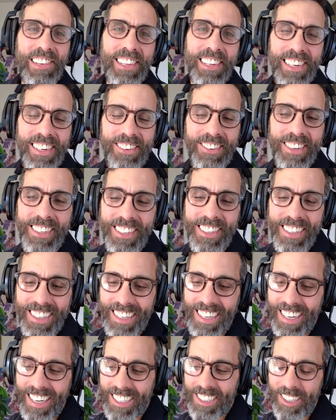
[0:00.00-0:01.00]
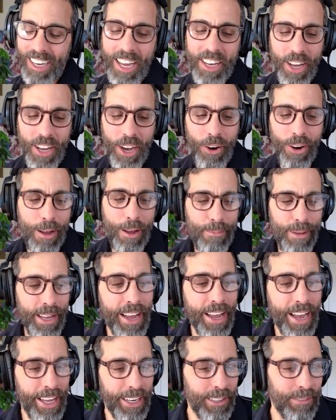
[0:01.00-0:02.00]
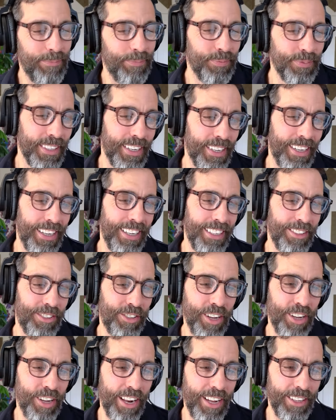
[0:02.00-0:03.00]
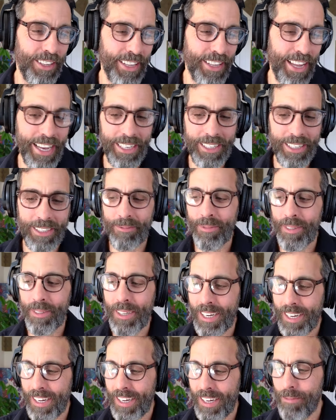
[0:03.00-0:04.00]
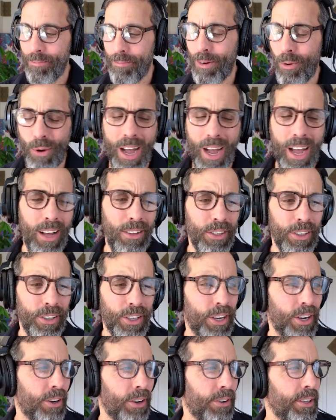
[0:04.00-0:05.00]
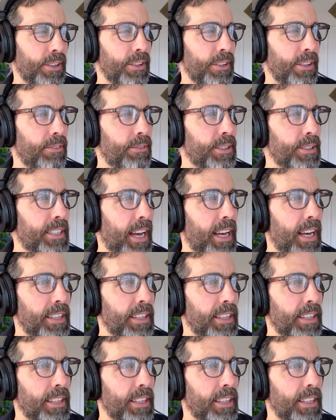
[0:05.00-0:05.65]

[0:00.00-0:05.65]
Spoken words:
I mean, I met Adam, and shout out to Adam. A while ago, he was at